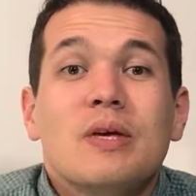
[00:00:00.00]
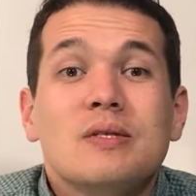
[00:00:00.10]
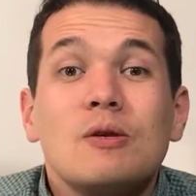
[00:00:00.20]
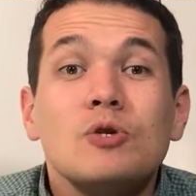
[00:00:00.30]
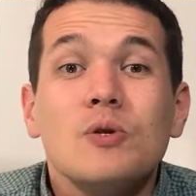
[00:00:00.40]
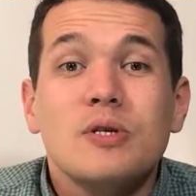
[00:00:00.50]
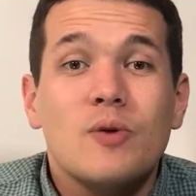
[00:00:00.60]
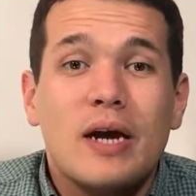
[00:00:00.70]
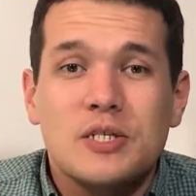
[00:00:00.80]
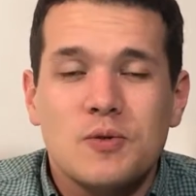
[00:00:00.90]
social
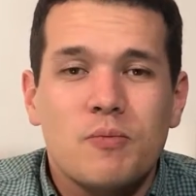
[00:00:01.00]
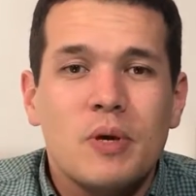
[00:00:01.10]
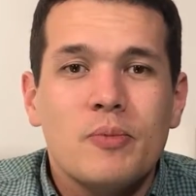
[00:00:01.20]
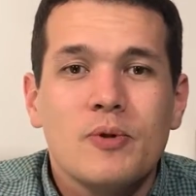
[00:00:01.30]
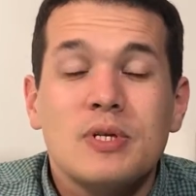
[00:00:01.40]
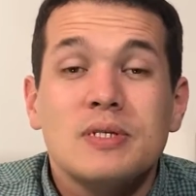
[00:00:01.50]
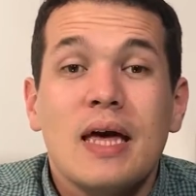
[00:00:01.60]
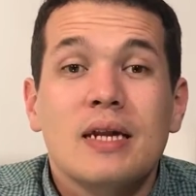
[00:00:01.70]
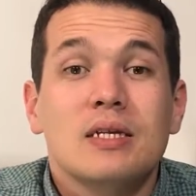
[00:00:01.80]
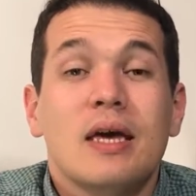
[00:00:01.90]
interactions with people, does
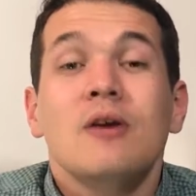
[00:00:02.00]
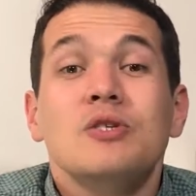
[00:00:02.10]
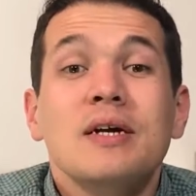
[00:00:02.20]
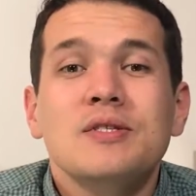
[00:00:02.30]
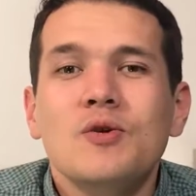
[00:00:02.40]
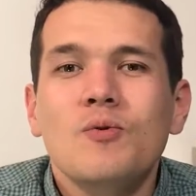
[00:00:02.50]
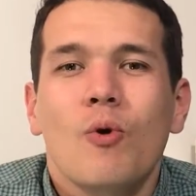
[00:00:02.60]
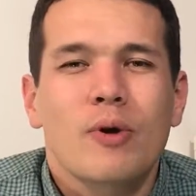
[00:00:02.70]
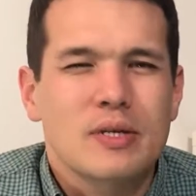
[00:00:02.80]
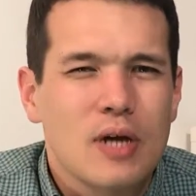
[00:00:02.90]
that energize you
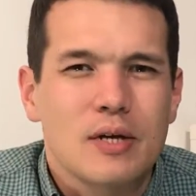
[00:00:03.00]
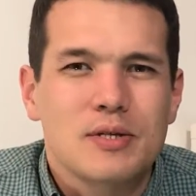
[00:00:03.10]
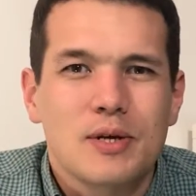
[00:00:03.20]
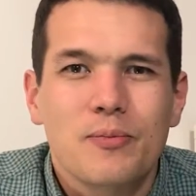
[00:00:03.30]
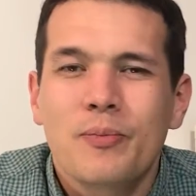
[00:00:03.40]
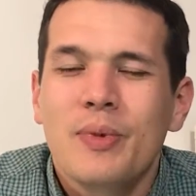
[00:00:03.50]
or exhaust you?